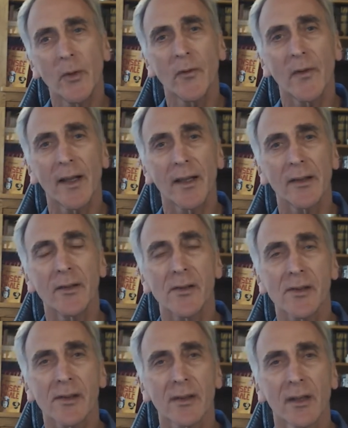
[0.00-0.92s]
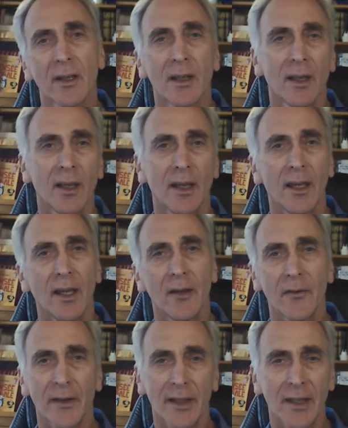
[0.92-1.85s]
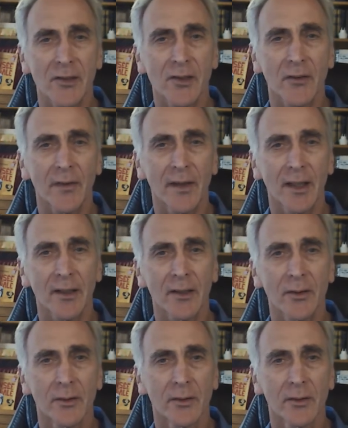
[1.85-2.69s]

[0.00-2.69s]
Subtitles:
values and financial value.